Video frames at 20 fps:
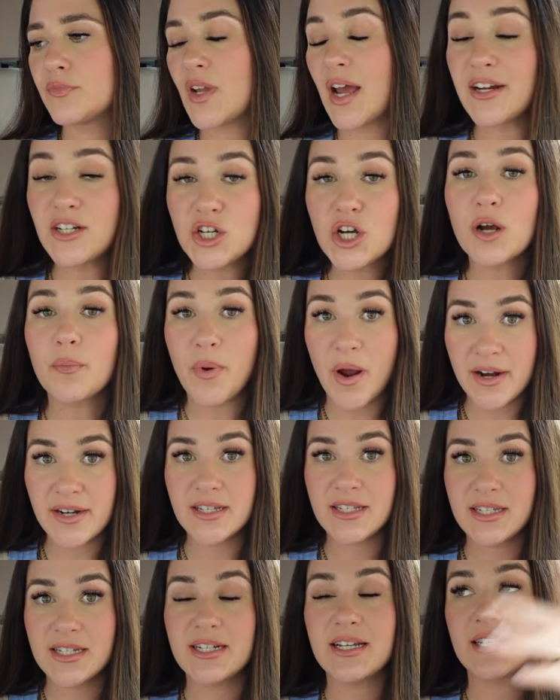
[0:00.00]
I took a
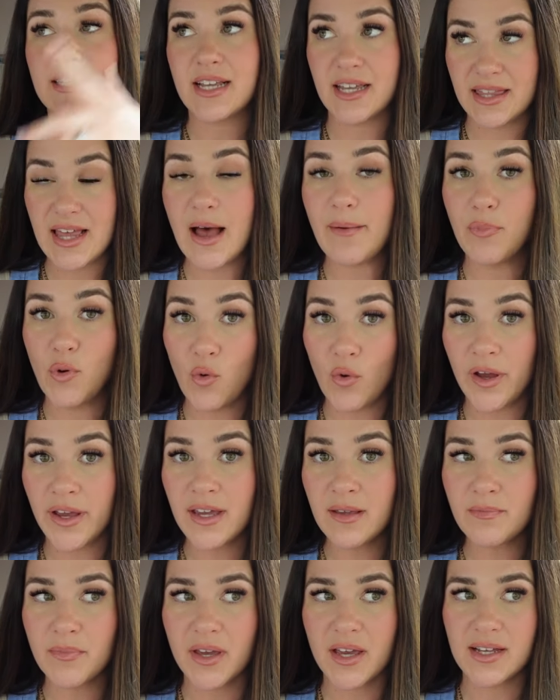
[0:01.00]
pregnancy test at that
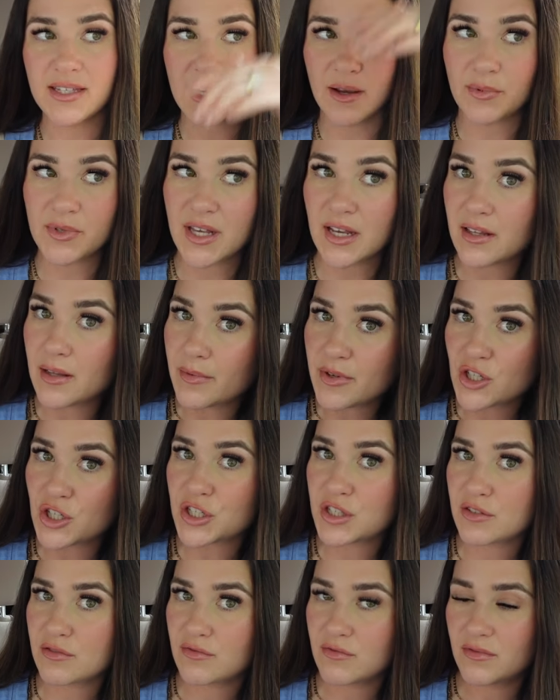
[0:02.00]
point because I was like, let me
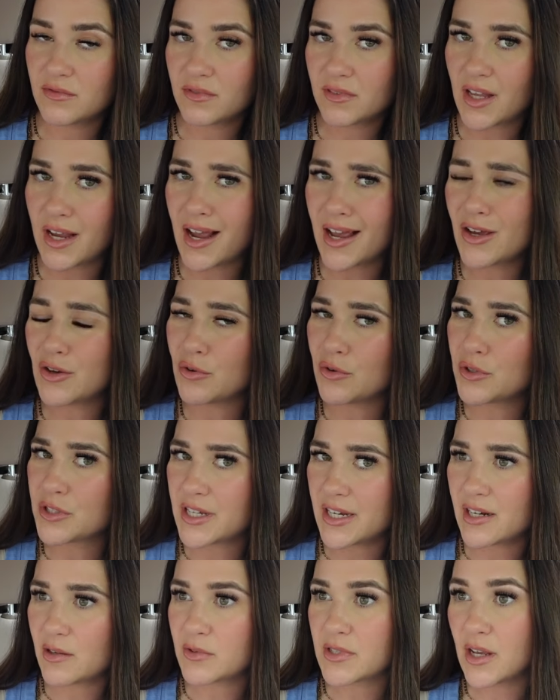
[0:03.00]
just, like I Googled
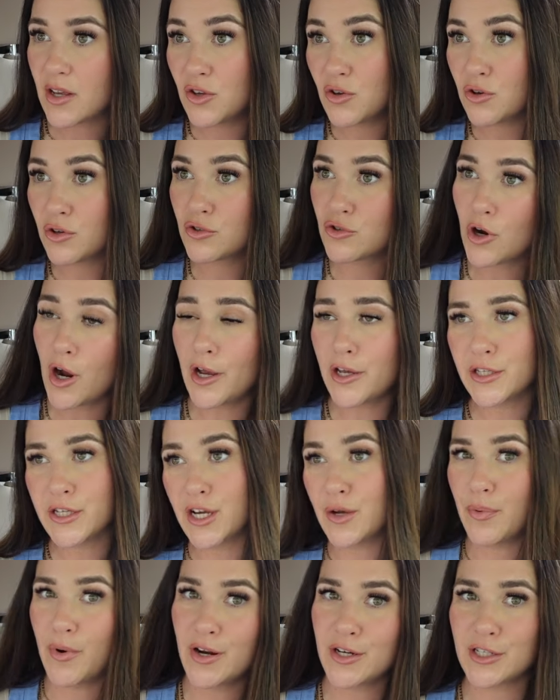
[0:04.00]
it and I was like, you could try and
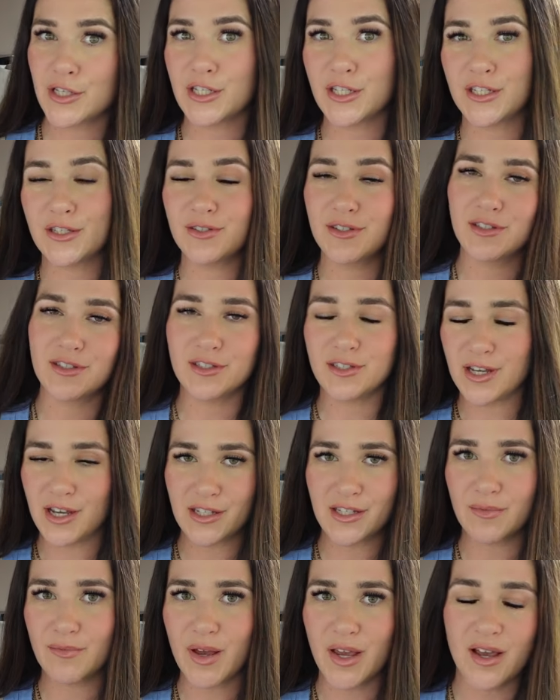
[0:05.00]
take a pregnancy
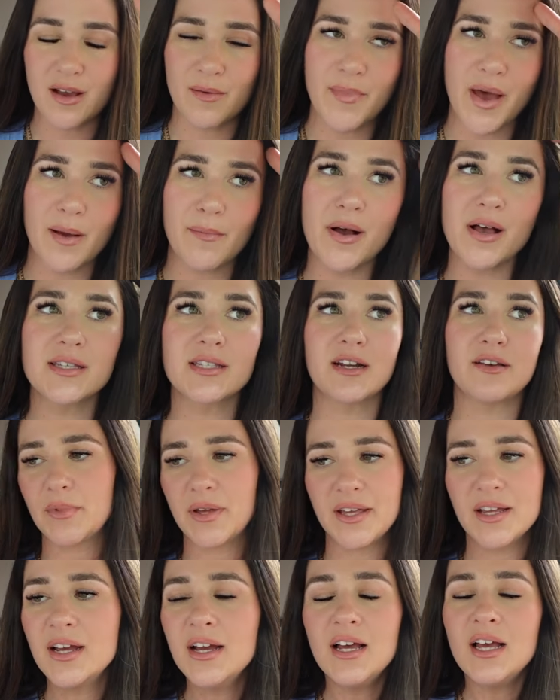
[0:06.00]
test. It might come back positive,
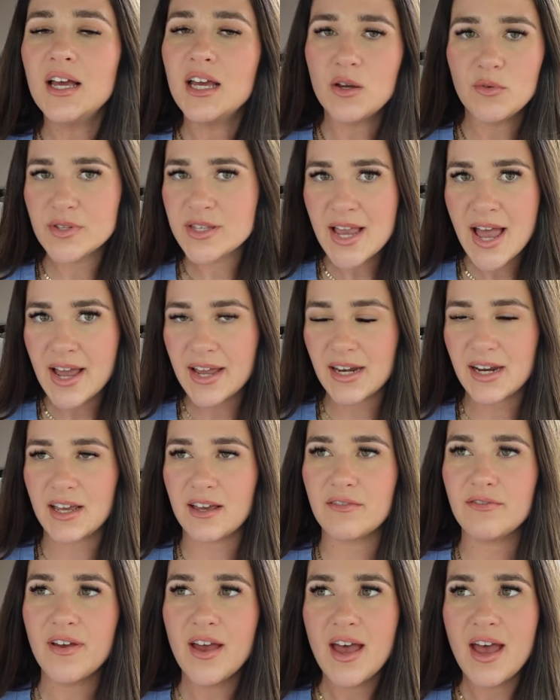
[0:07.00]
but it was
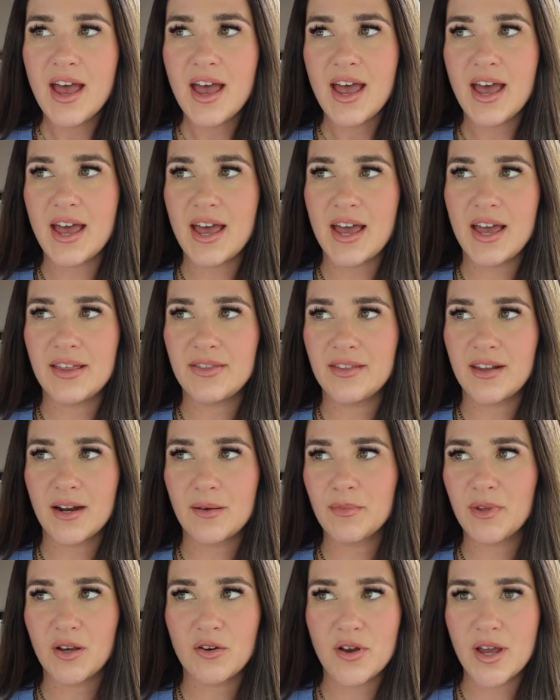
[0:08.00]
negative. And then
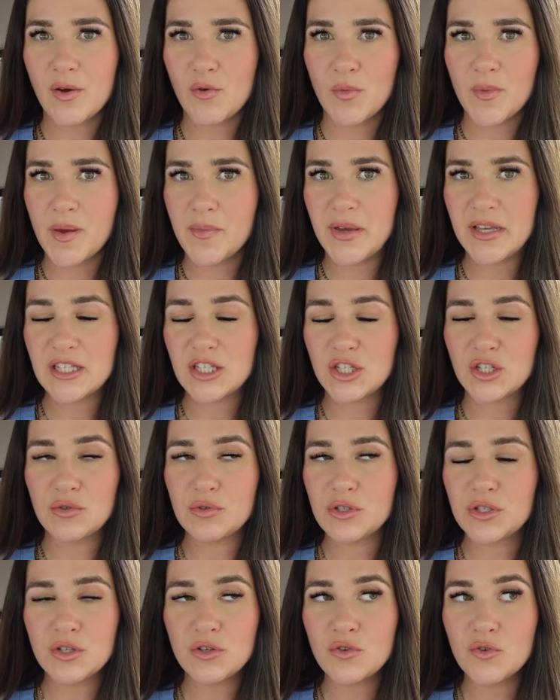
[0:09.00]
I'm like, okay, well maybe it's too
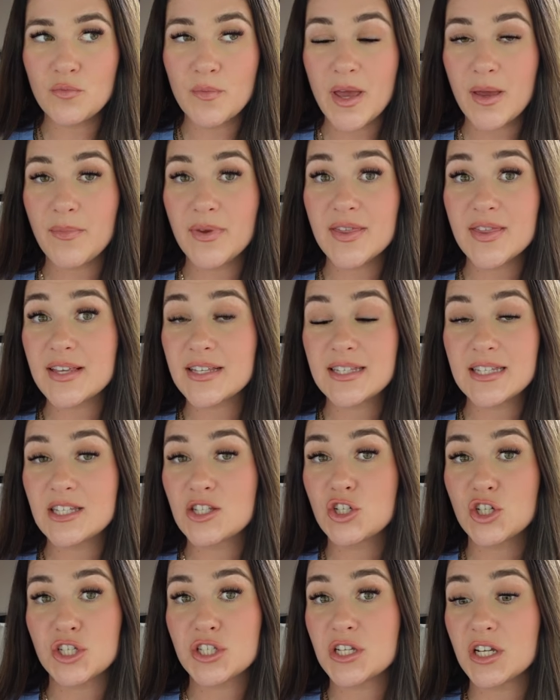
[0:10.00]
soon. Maybe this
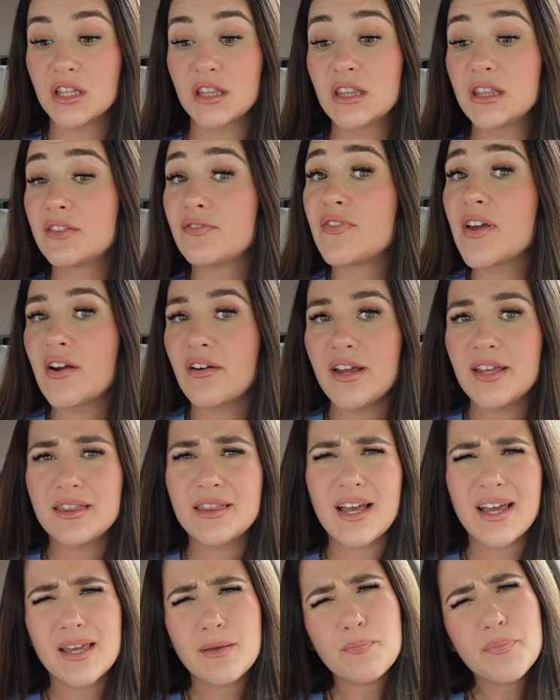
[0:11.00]
is just a very
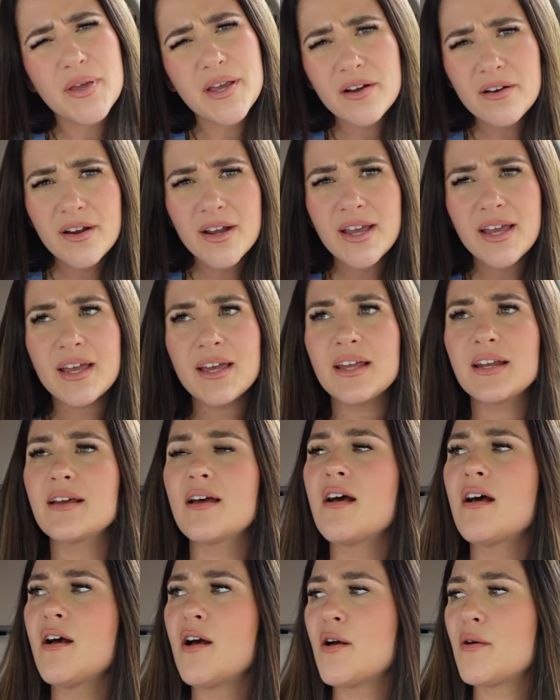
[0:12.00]
light period.
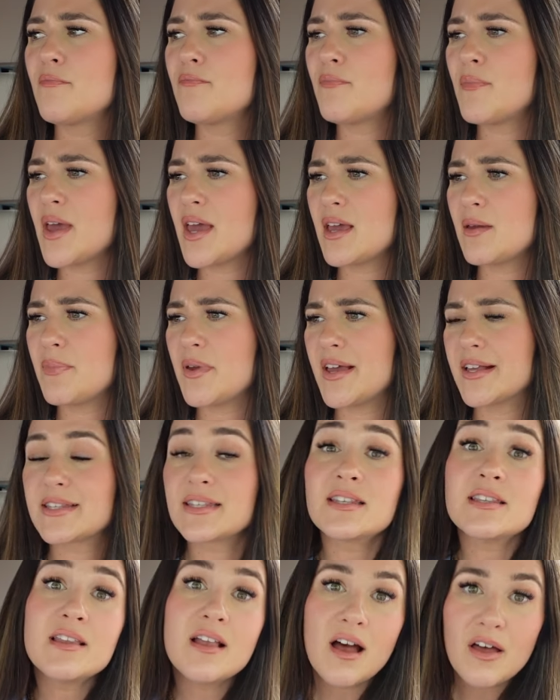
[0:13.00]
Maybe
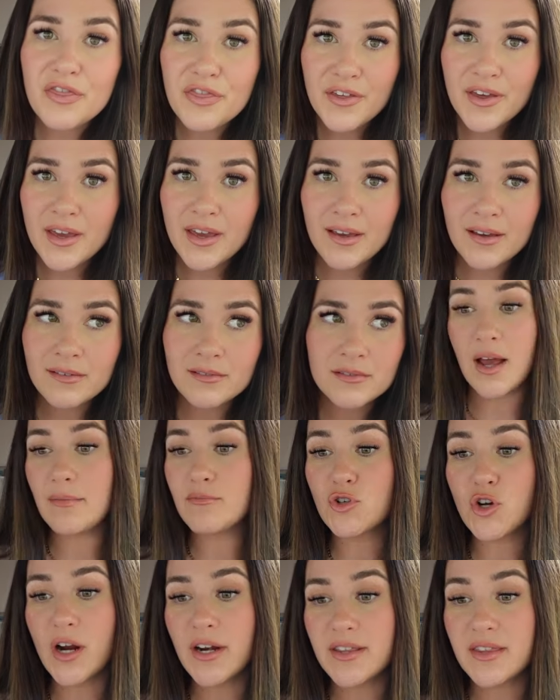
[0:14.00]
it's nothing.
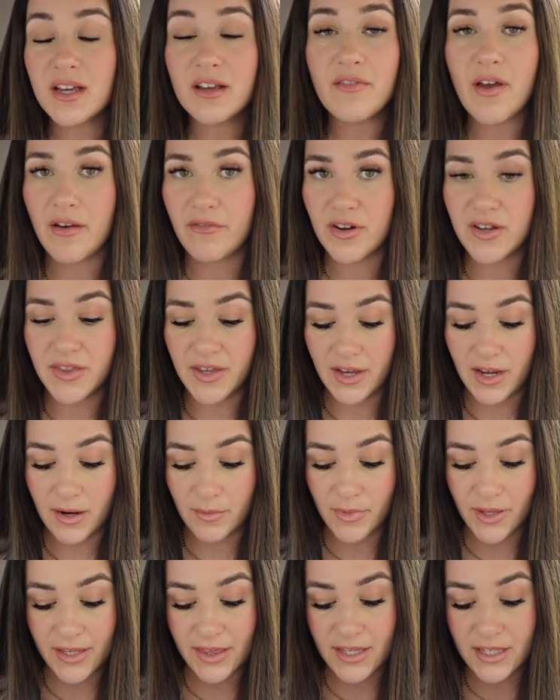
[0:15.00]
I'm trying to think of everything. And
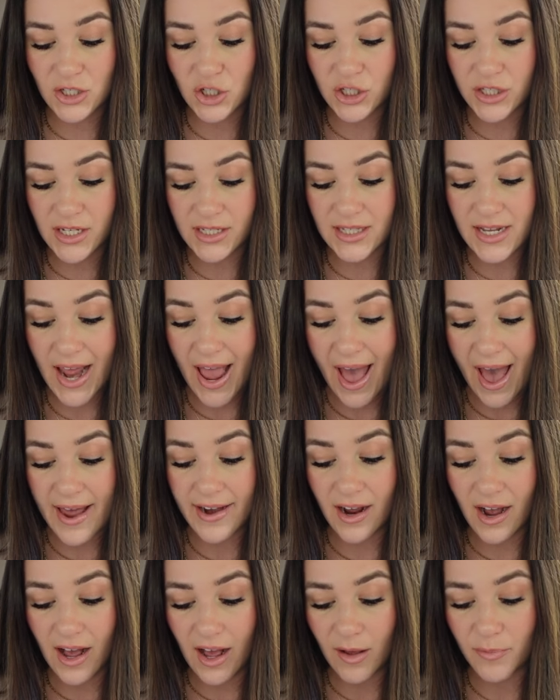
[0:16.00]
I'm like, this just doesn't
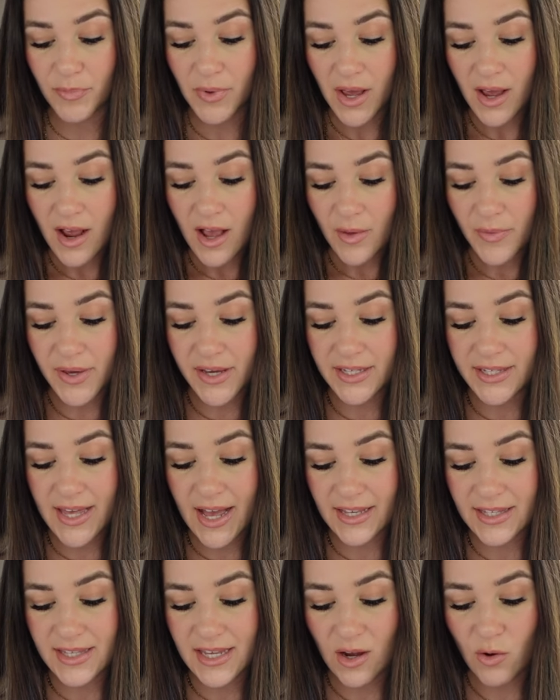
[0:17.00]
add up because
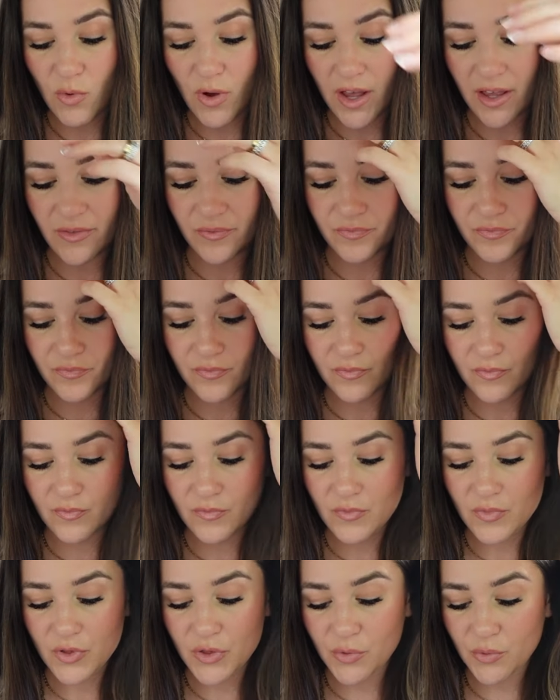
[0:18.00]
that's like what,
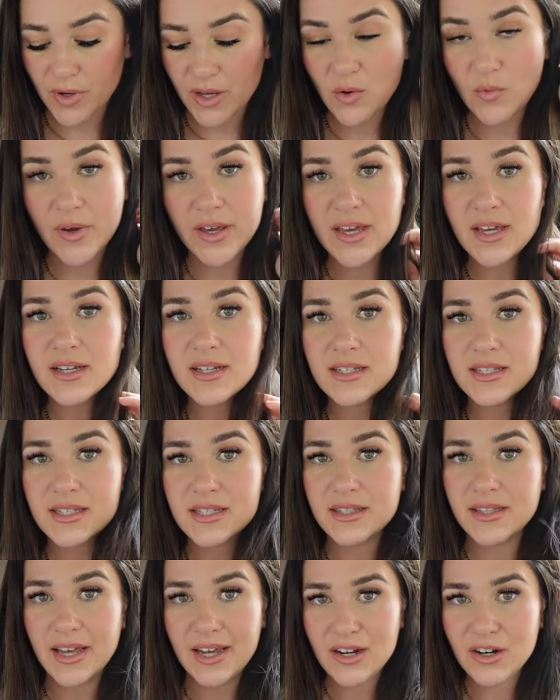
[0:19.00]
three
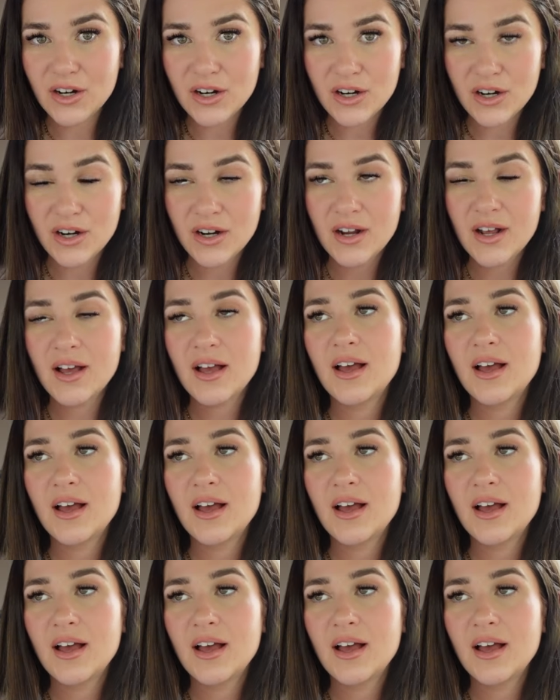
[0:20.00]
weeks later?